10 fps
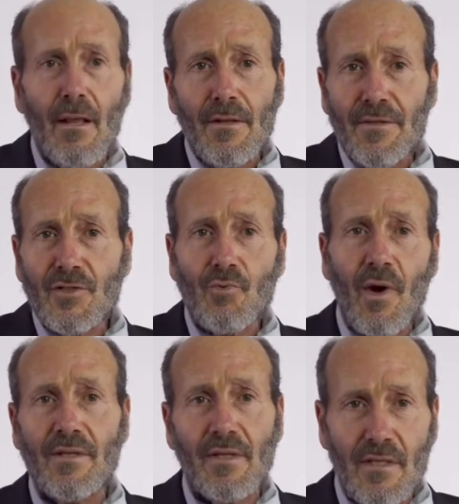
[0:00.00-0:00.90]
This
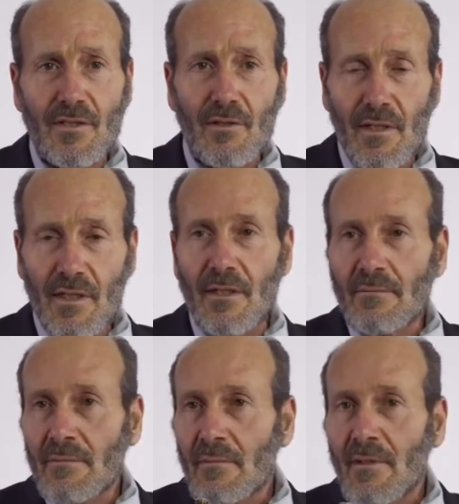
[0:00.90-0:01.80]
one is really
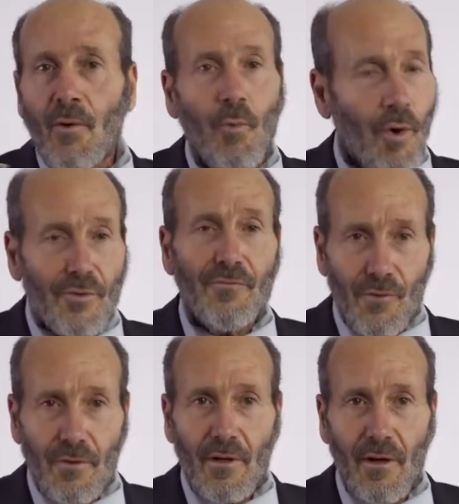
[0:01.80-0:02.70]

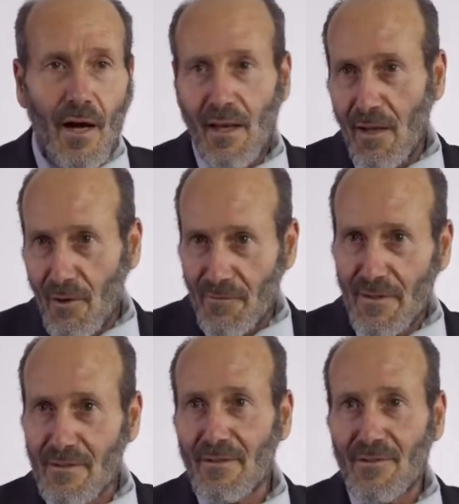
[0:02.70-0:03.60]
wonderful. I love
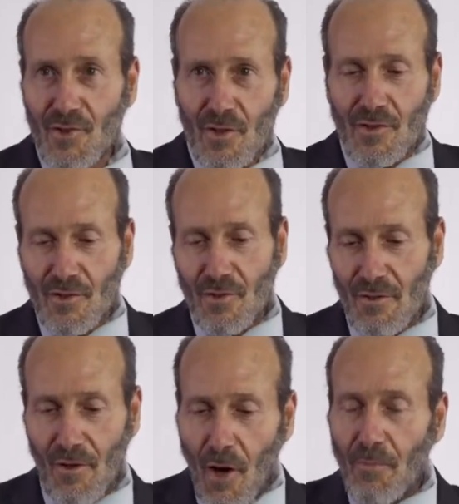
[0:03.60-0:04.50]
it. Just
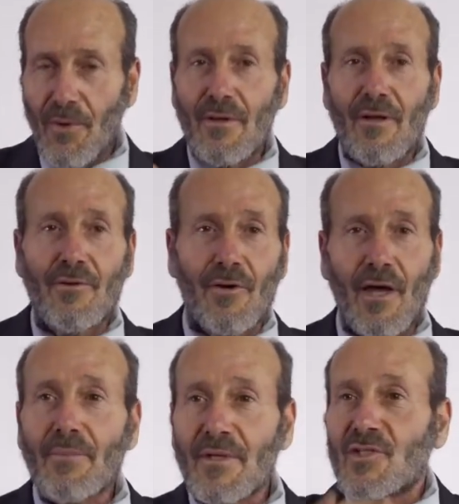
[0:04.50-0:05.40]
open the
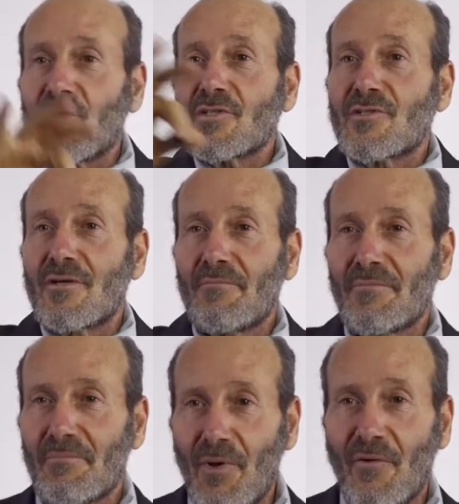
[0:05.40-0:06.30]
cap, it's just
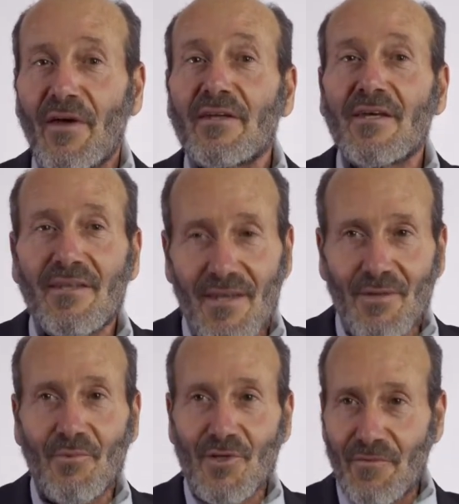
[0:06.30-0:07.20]
pervading the
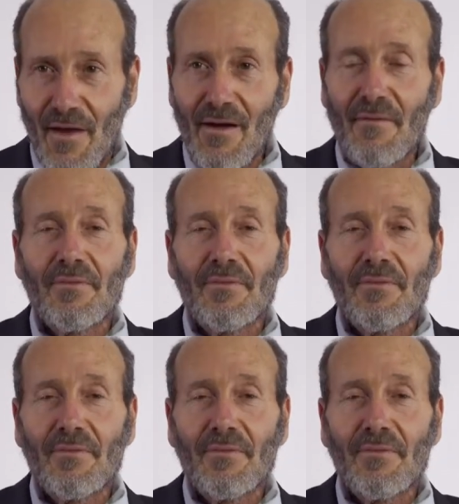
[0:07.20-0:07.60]
atmosphere.